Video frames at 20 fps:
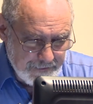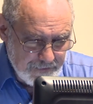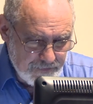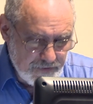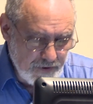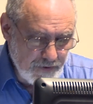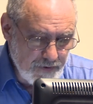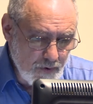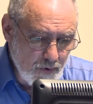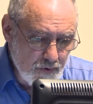
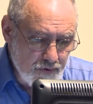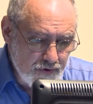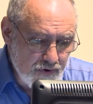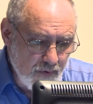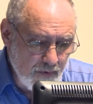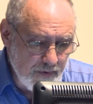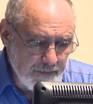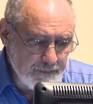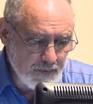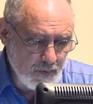To those
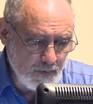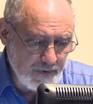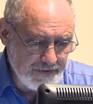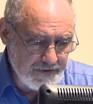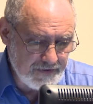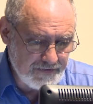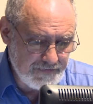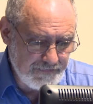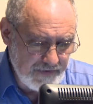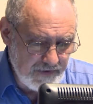gripped with
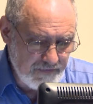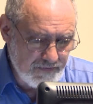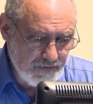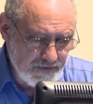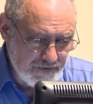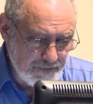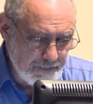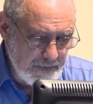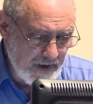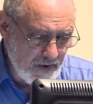this
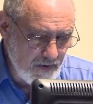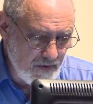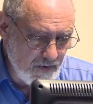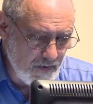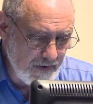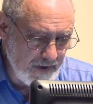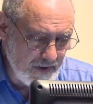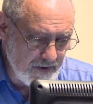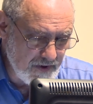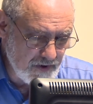feverish
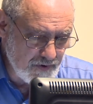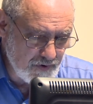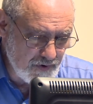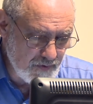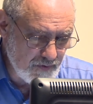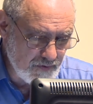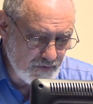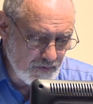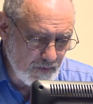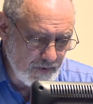paranoia, the
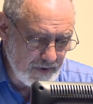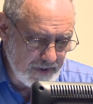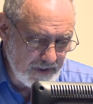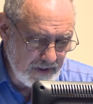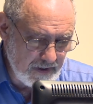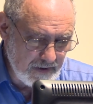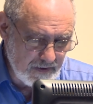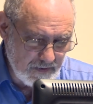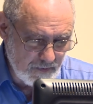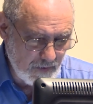Jews were
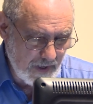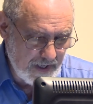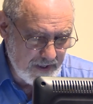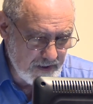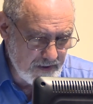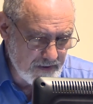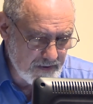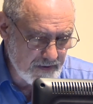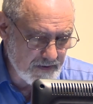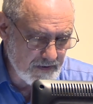the
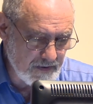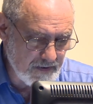right.